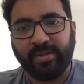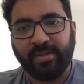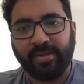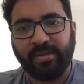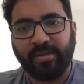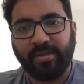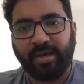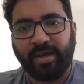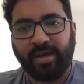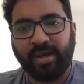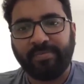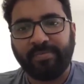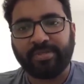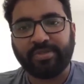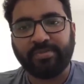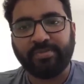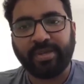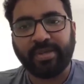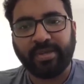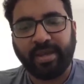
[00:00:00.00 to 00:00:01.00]
I'm
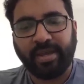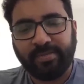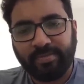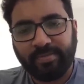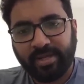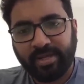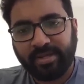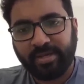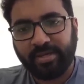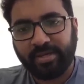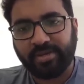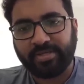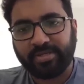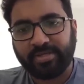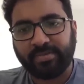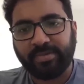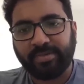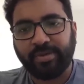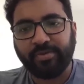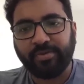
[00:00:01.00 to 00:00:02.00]
assuming, Ram, that uh, you're
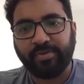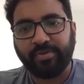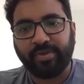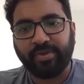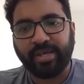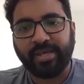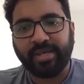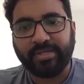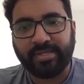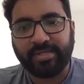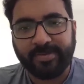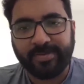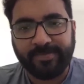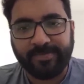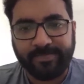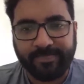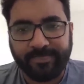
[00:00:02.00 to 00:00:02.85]
somebody who reads.